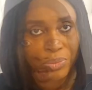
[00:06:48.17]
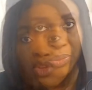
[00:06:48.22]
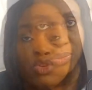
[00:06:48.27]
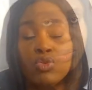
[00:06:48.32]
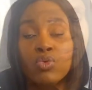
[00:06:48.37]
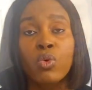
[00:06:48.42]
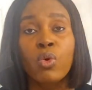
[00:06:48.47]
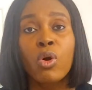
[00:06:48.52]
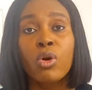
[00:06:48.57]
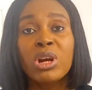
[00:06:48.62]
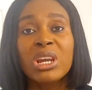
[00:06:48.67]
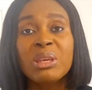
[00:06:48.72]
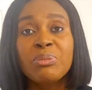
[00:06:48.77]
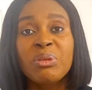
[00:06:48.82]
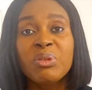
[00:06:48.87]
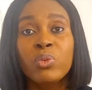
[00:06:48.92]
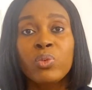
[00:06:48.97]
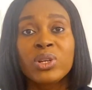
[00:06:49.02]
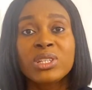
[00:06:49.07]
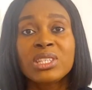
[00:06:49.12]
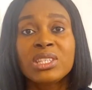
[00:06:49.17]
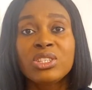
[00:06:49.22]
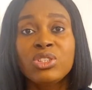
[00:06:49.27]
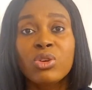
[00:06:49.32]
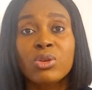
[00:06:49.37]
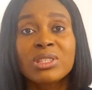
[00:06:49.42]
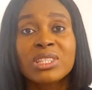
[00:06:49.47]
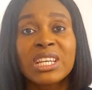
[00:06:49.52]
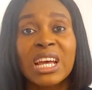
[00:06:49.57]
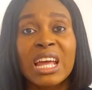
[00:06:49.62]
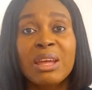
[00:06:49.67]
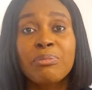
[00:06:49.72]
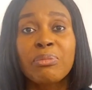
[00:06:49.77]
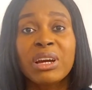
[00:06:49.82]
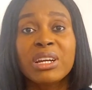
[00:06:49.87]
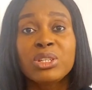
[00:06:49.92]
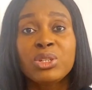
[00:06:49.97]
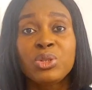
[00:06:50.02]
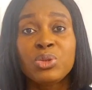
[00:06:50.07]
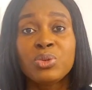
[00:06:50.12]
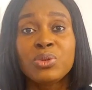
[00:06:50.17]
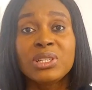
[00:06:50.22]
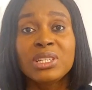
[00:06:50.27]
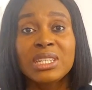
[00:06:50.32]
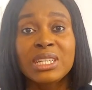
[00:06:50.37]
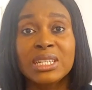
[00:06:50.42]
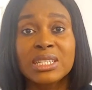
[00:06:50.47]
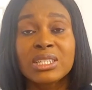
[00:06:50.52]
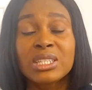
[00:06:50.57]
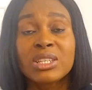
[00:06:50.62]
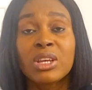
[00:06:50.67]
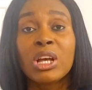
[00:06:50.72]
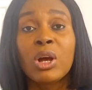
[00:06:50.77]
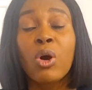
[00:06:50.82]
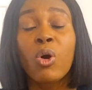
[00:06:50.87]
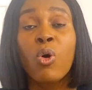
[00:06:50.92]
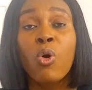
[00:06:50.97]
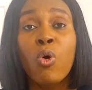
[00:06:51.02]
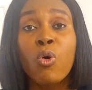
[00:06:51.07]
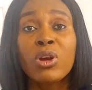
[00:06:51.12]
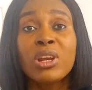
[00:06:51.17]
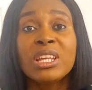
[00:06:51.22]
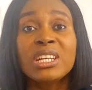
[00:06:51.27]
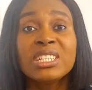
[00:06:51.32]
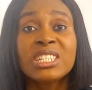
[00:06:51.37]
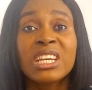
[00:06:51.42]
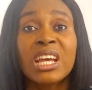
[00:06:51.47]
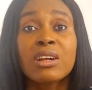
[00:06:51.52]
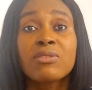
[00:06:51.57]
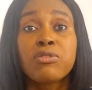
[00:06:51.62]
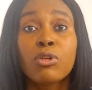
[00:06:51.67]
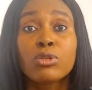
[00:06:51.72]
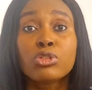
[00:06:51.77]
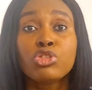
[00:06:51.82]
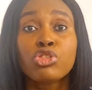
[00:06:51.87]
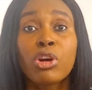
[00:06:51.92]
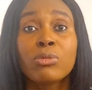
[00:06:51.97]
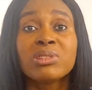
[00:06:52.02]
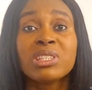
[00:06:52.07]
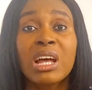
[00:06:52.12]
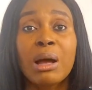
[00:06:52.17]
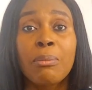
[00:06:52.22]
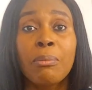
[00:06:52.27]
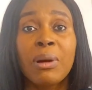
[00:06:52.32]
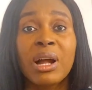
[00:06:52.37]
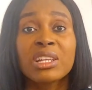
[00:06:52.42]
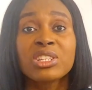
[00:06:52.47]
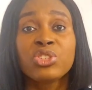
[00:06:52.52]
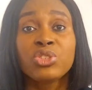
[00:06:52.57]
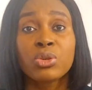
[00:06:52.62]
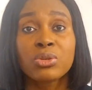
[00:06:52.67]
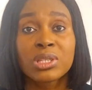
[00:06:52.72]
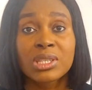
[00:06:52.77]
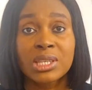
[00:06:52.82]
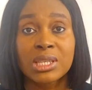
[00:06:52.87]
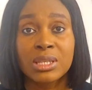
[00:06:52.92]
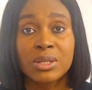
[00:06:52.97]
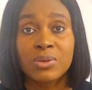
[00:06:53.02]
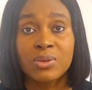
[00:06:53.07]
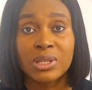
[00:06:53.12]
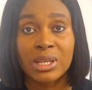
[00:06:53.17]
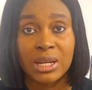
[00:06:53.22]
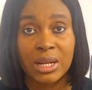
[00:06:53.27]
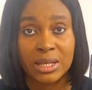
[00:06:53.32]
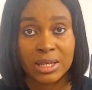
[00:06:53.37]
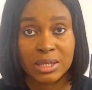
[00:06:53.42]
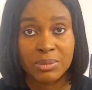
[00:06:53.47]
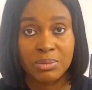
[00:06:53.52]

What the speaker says: You will only be wasting your time by doing this. Only check for jobs that match your skills and